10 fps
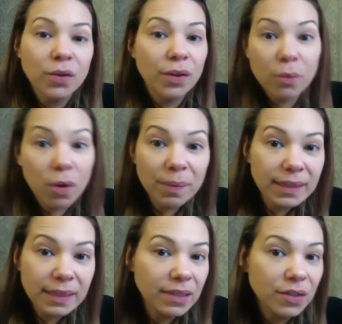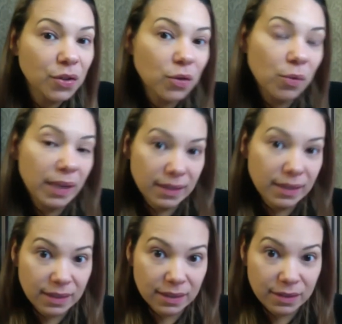won't be a season 2 because
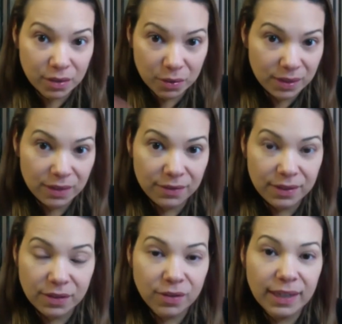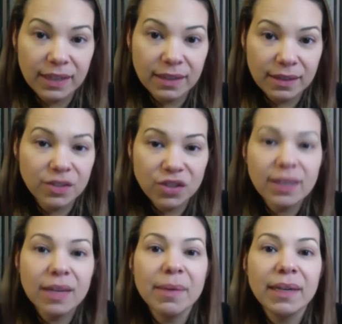it's exclusive. It's just
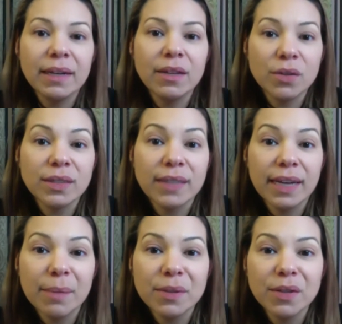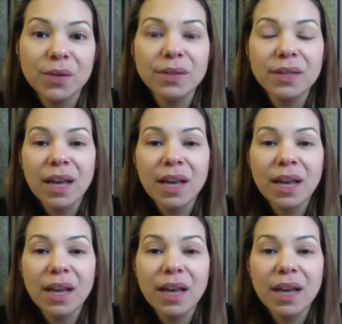limited in those 10 episodes.